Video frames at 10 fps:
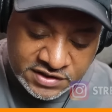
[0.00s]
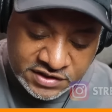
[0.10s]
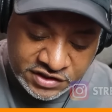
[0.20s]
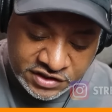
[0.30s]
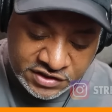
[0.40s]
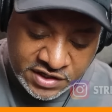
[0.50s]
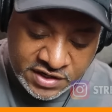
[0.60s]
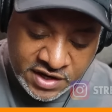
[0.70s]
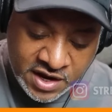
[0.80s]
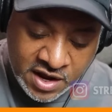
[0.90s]
She
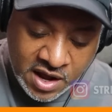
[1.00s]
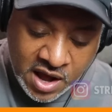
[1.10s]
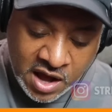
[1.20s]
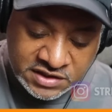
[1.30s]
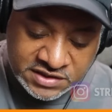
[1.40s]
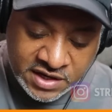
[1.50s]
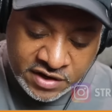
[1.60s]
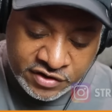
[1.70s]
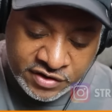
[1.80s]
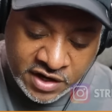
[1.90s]
said, yeah. I
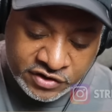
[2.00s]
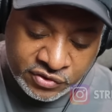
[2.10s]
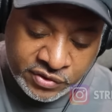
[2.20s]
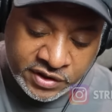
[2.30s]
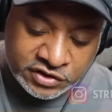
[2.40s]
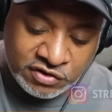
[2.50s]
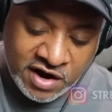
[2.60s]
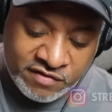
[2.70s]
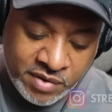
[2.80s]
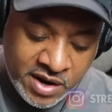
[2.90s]
said, you're not doing a
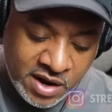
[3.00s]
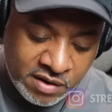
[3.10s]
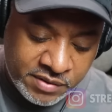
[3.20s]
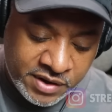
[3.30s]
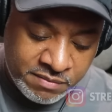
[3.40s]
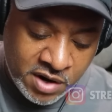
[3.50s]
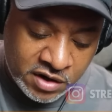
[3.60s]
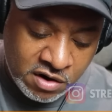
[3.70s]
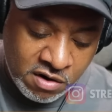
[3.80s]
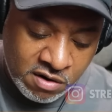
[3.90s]
drive-by out in my
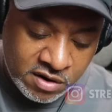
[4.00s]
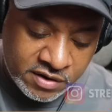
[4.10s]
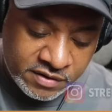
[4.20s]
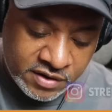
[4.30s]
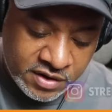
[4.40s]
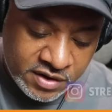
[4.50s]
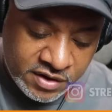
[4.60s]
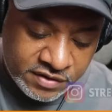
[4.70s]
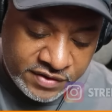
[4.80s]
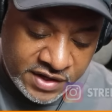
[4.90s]
car.
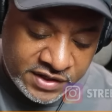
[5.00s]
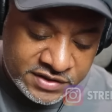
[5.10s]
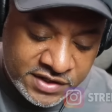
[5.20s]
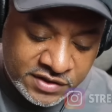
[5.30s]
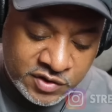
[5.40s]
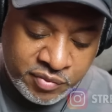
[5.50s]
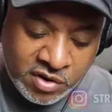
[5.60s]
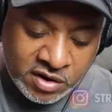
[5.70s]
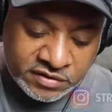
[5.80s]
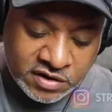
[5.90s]
Then he said to
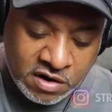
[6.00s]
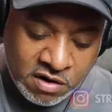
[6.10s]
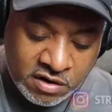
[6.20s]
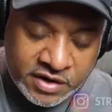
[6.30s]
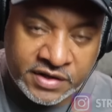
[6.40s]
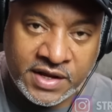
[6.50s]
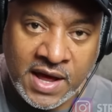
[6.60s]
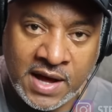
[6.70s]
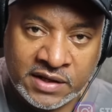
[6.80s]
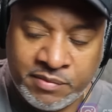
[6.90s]
park the car in
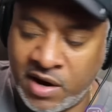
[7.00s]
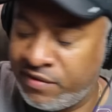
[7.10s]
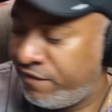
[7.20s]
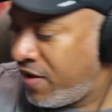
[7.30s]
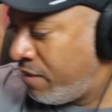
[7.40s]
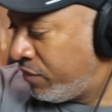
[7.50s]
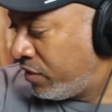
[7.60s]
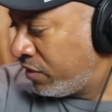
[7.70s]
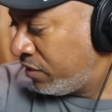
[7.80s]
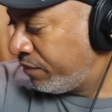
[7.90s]
the alley by the
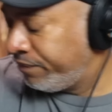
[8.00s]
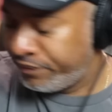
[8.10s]
Fatburger,